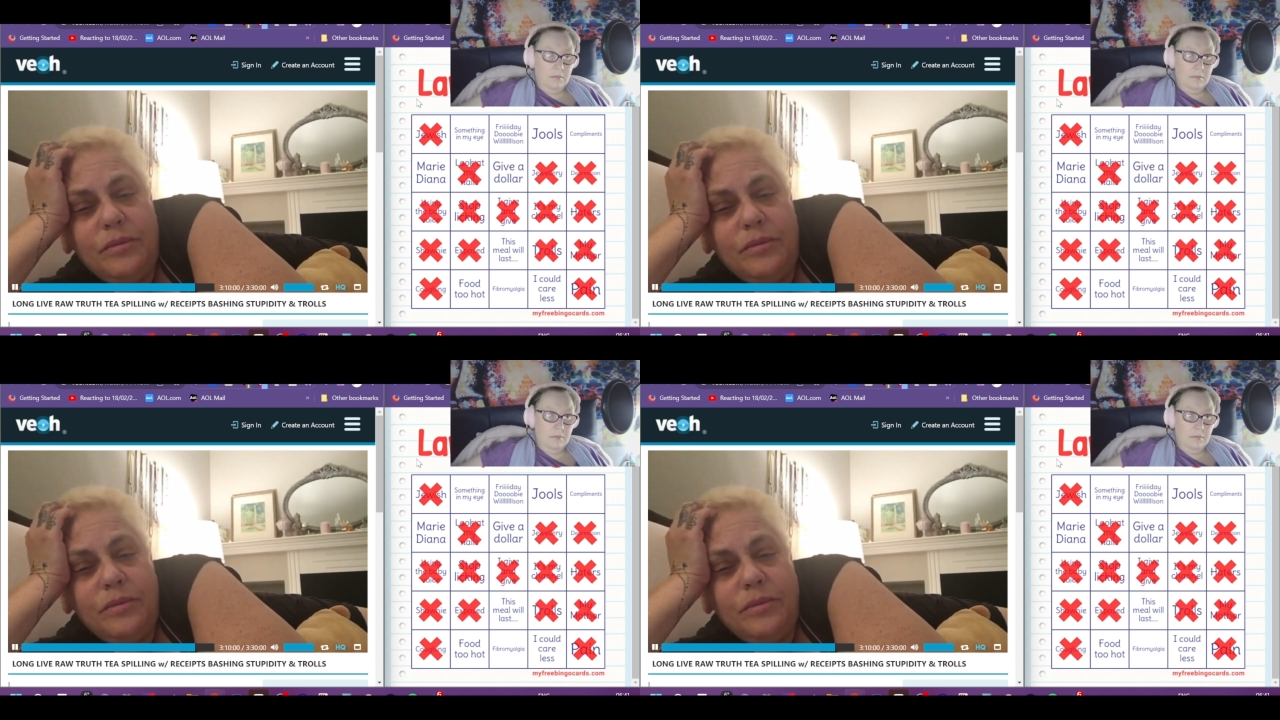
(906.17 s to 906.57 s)

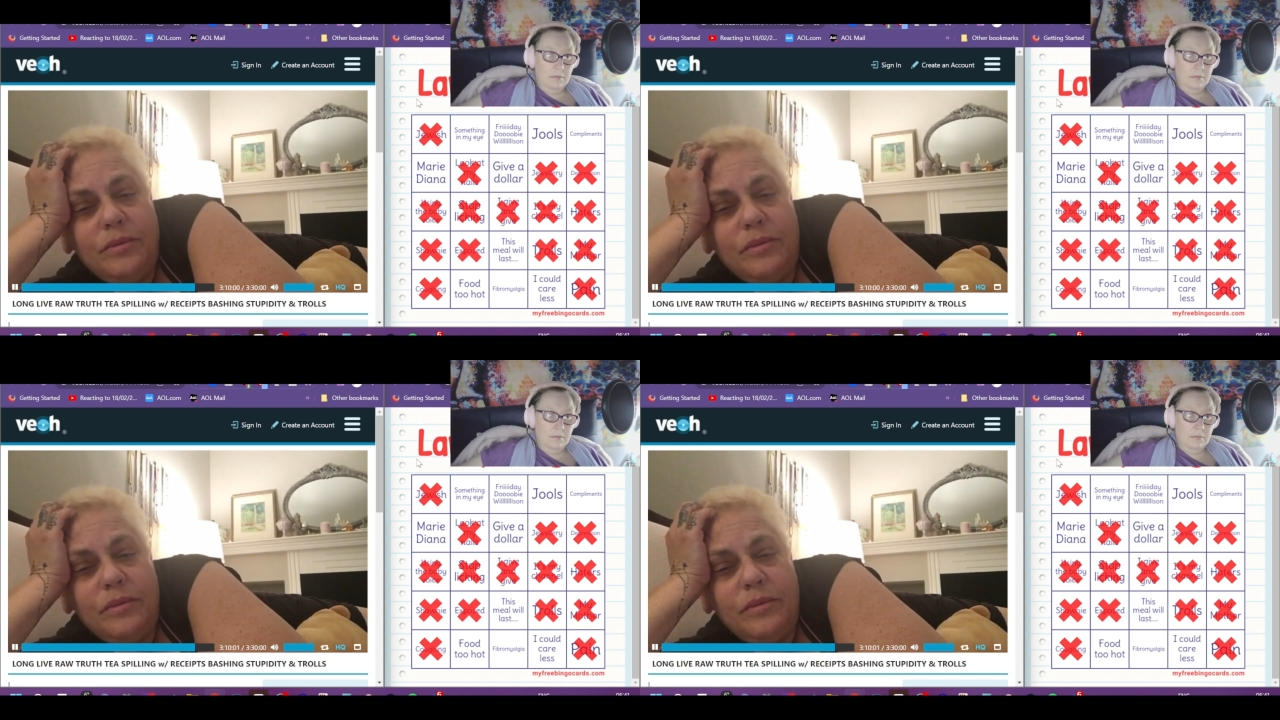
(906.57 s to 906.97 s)

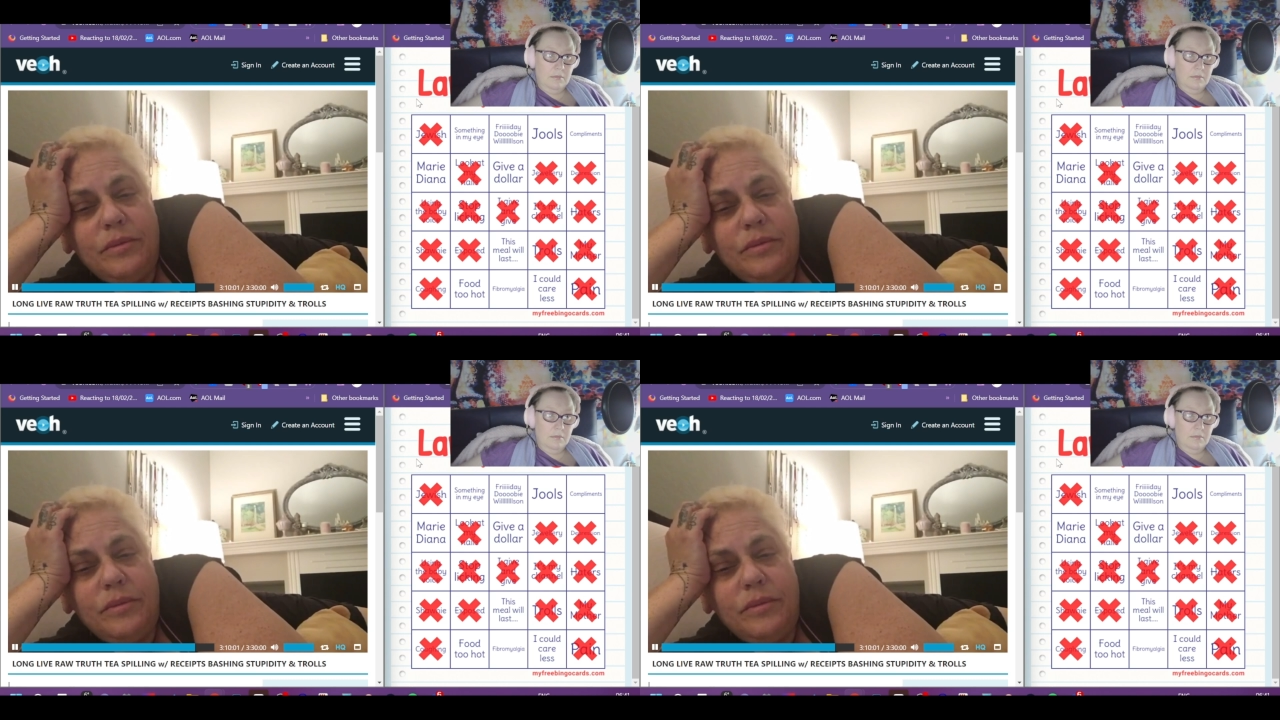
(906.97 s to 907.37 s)

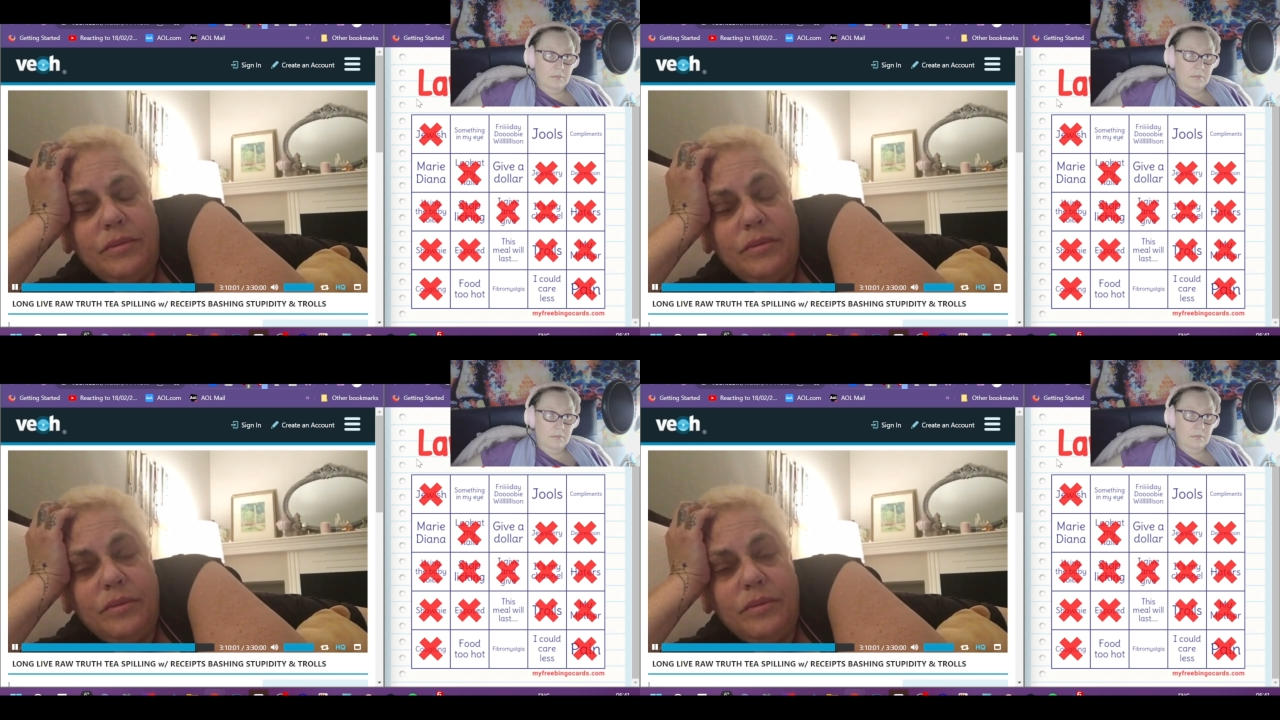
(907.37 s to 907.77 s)

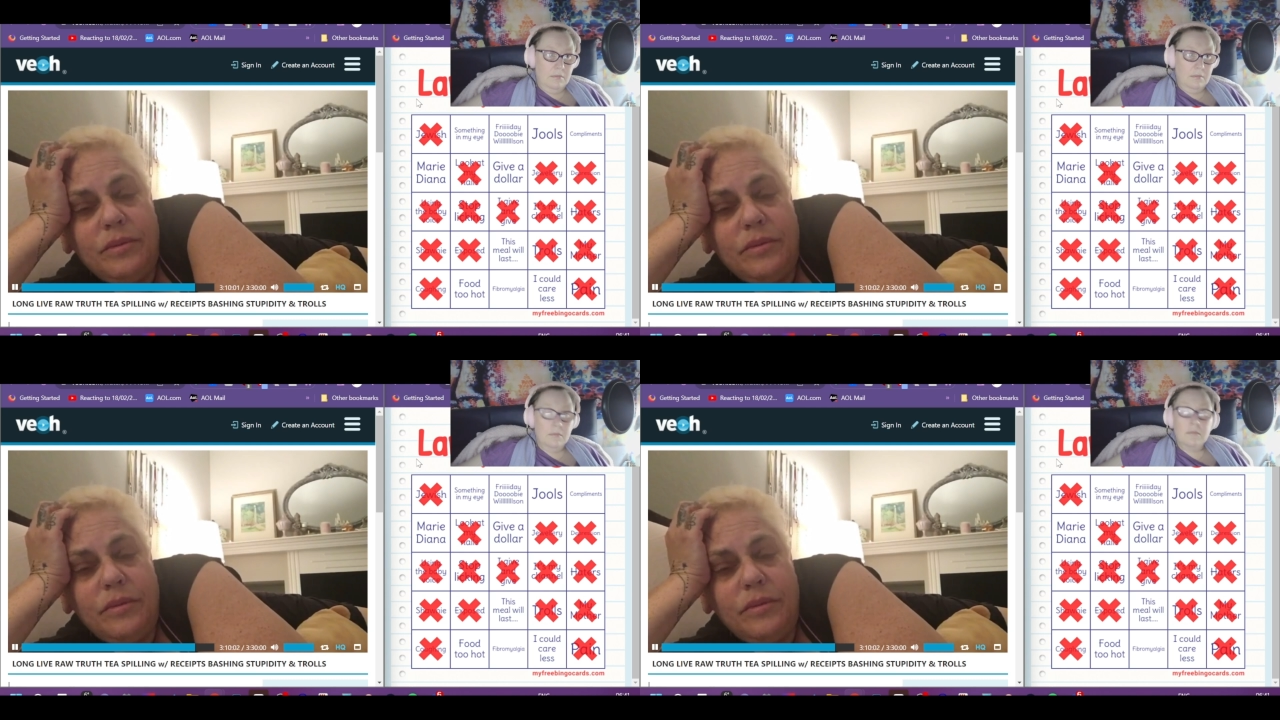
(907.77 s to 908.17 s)

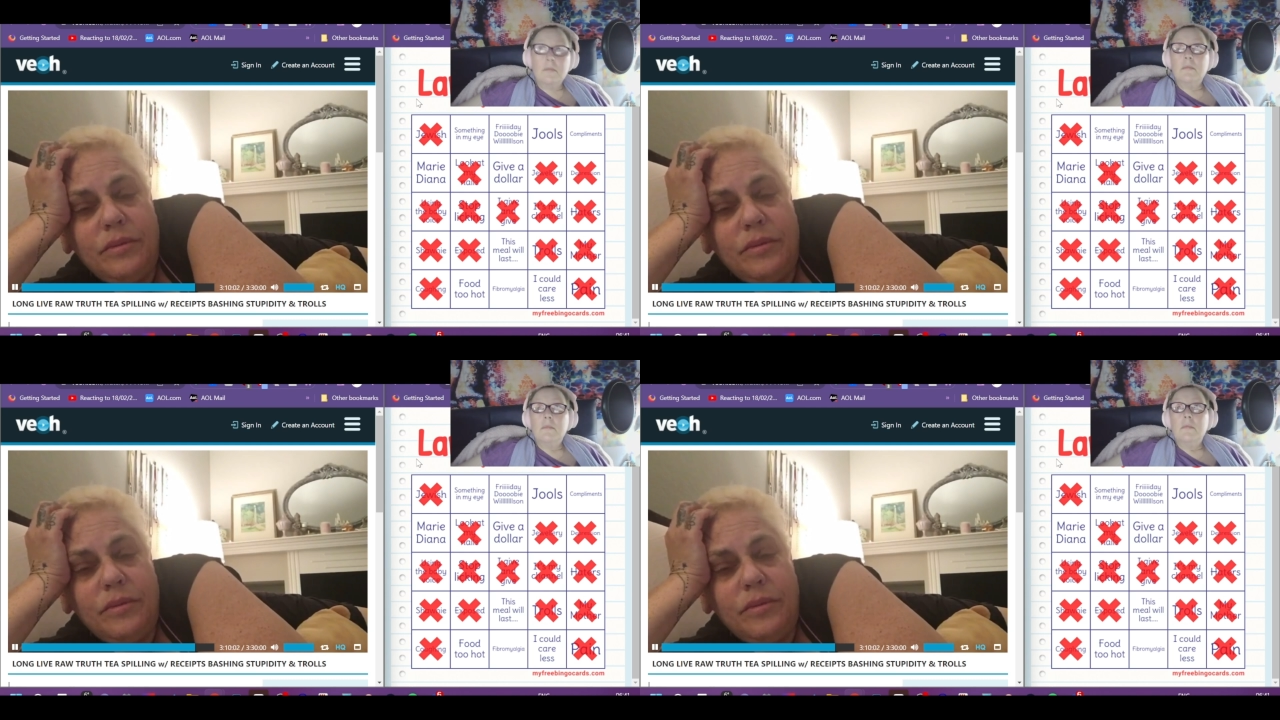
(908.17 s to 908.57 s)

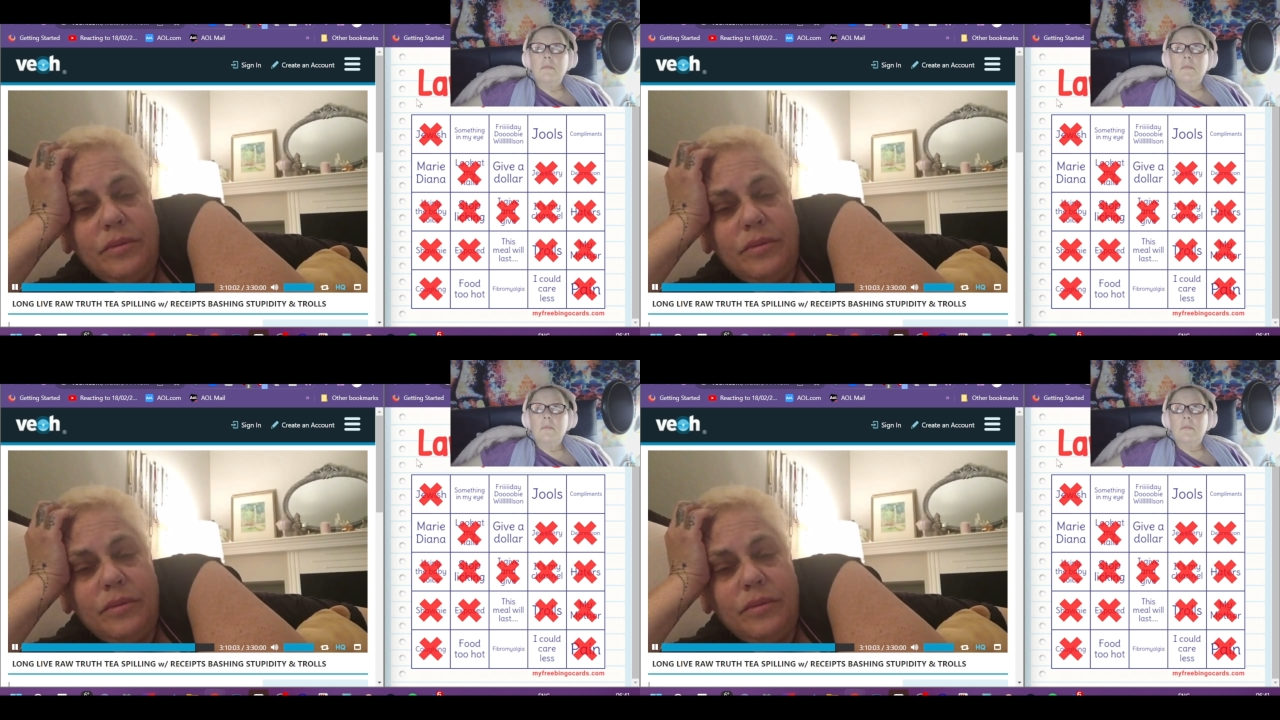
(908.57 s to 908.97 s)

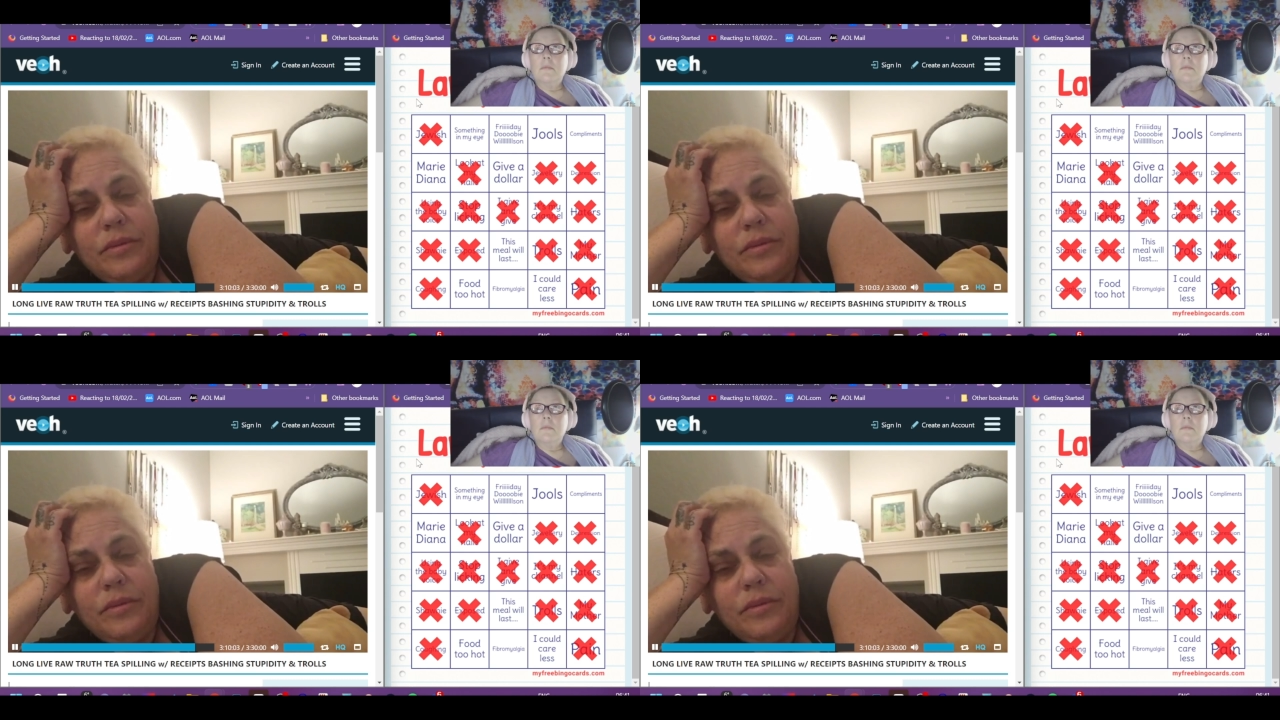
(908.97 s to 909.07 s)
[no speech]